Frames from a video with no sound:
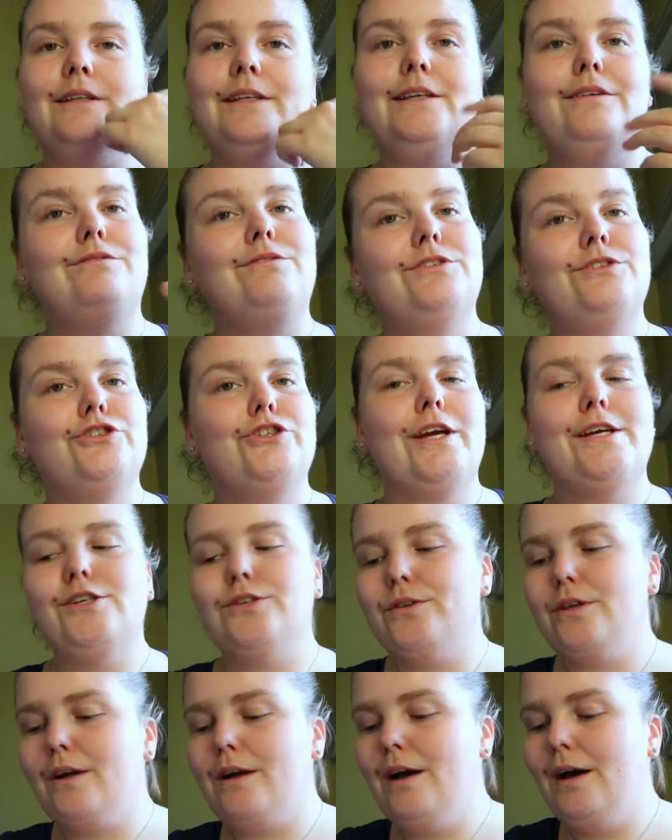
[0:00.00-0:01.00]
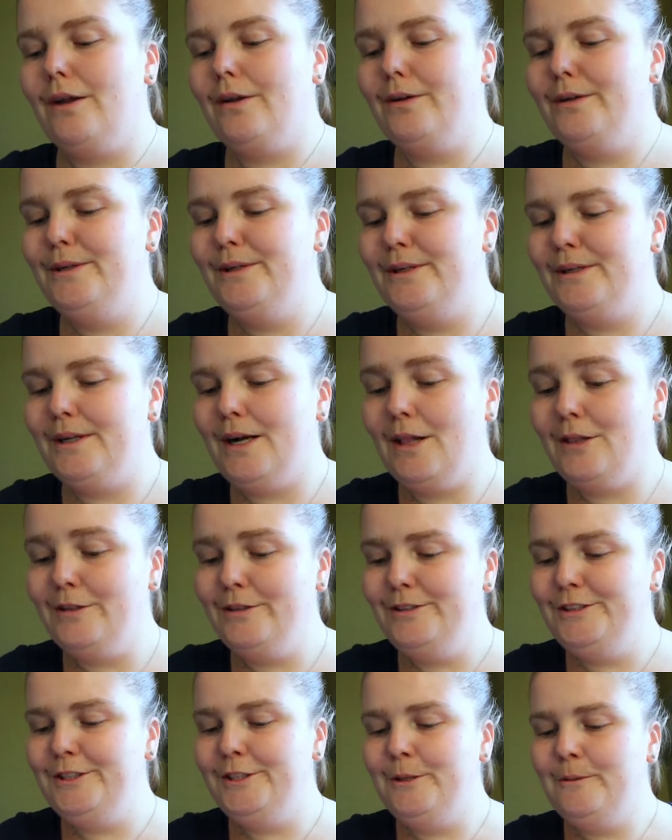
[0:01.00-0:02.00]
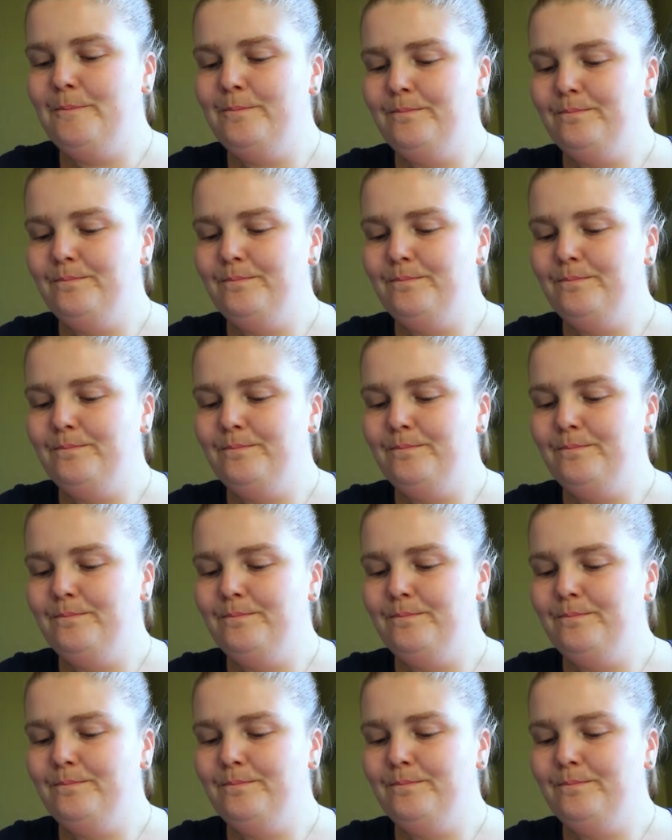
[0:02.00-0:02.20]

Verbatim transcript: leaves change their color colors.